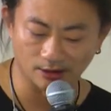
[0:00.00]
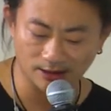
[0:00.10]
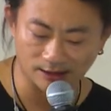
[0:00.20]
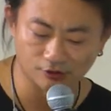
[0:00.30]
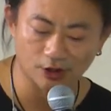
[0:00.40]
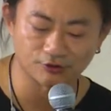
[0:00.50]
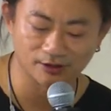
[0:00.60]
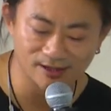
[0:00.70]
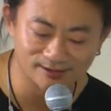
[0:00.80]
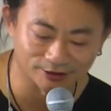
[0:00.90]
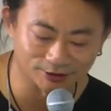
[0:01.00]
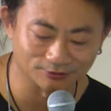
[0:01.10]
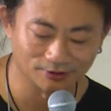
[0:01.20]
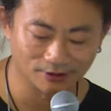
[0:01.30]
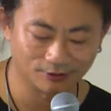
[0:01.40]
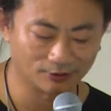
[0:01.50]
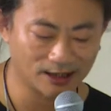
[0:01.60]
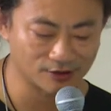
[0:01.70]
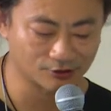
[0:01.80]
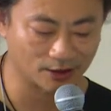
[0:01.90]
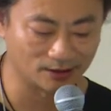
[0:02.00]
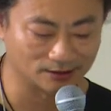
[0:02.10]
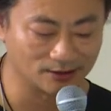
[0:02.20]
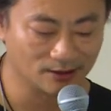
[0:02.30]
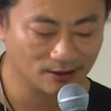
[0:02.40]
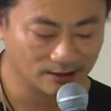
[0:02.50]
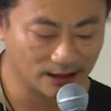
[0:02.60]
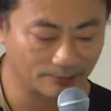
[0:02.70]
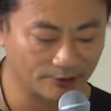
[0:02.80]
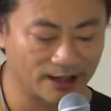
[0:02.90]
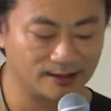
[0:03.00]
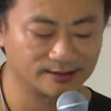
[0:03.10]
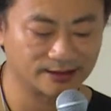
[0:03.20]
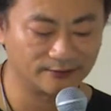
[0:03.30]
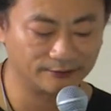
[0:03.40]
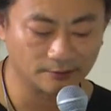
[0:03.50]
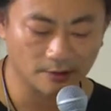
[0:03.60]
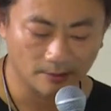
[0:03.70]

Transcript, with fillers: uh, Construction Institute to construct a comprehensive